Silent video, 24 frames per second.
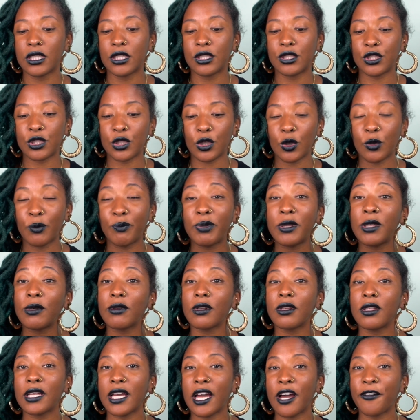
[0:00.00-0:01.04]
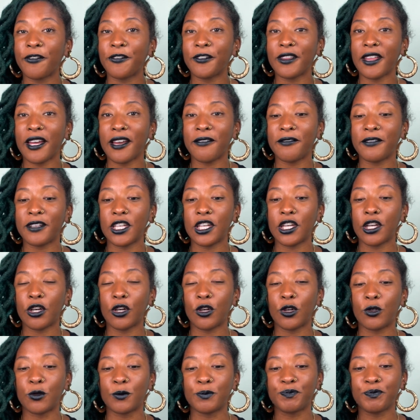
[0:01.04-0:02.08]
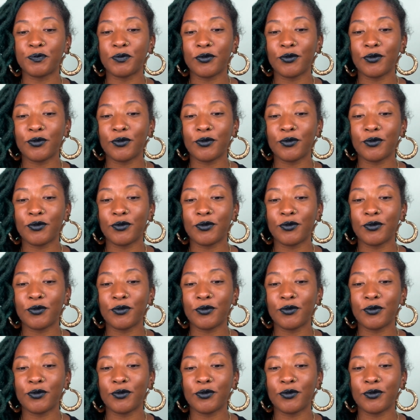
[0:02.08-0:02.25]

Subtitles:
So be on the lookout for that video.